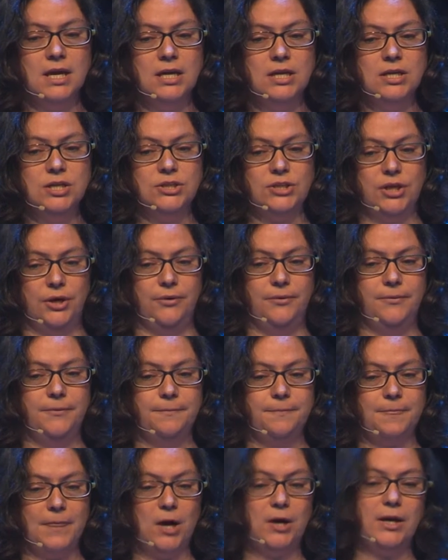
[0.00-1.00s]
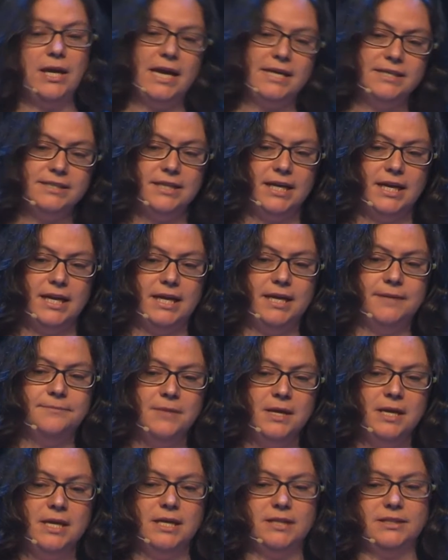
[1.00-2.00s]
So our case study
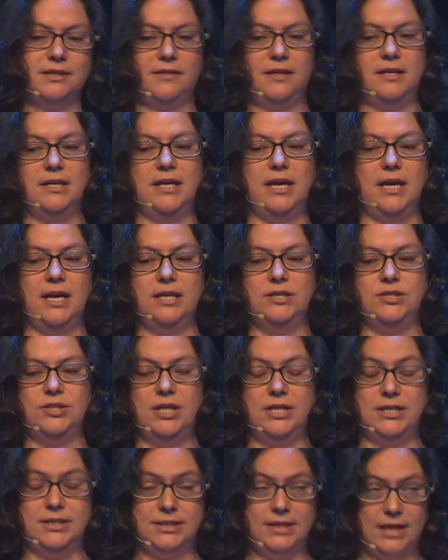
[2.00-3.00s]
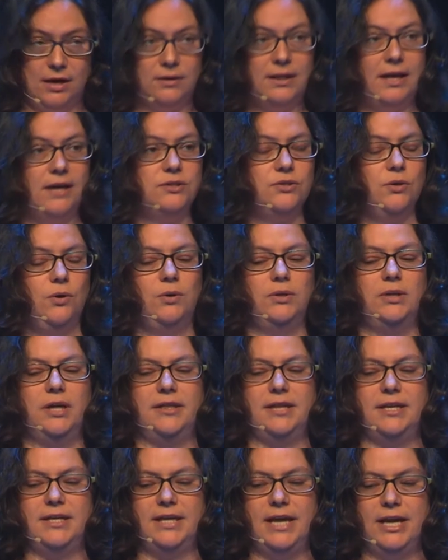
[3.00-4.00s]
is SoundCloud's old
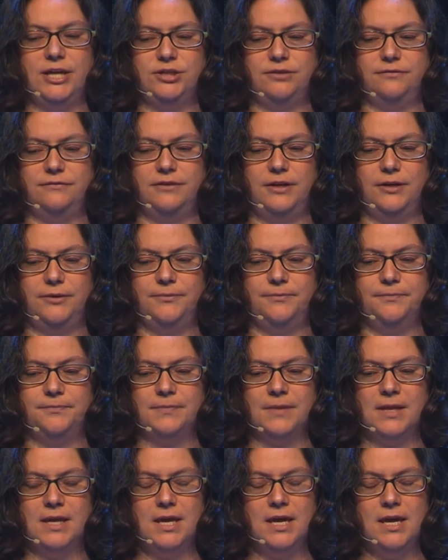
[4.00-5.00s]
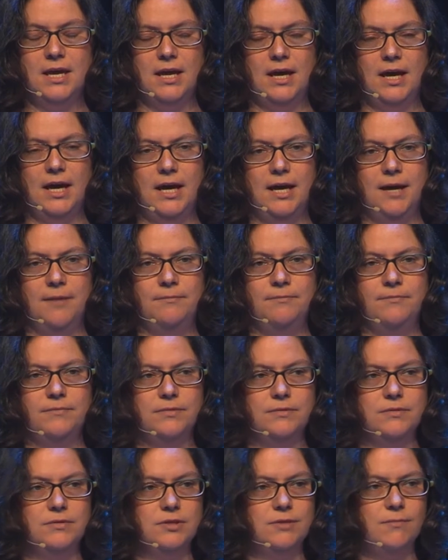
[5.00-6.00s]
authentication flow.
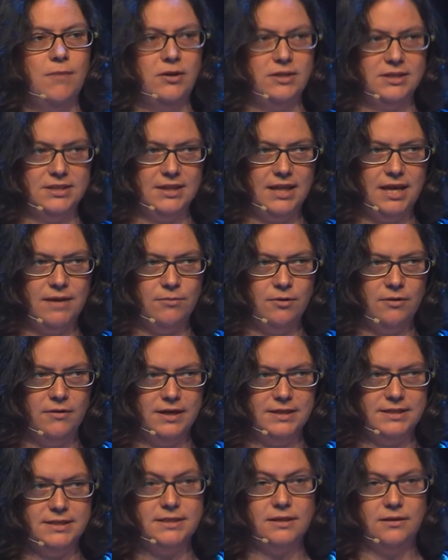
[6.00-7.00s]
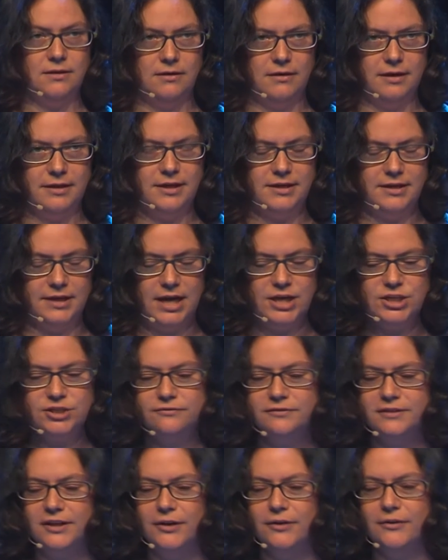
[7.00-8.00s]
Small disclaimer, it's still our authentication
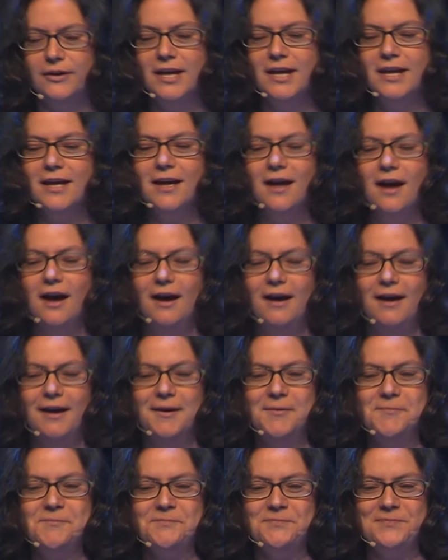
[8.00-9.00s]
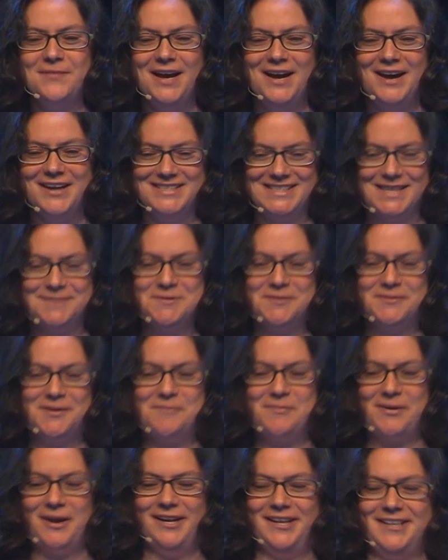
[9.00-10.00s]
flow on some of our
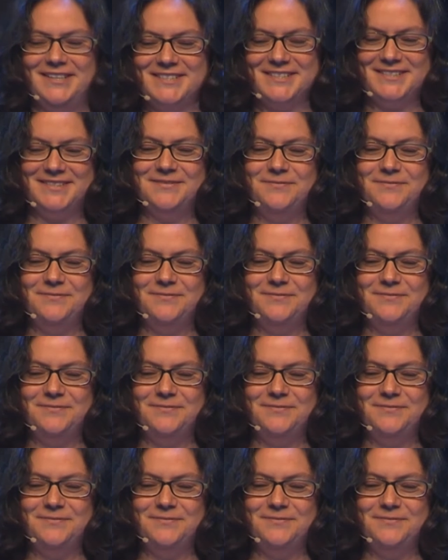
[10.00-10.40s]
products.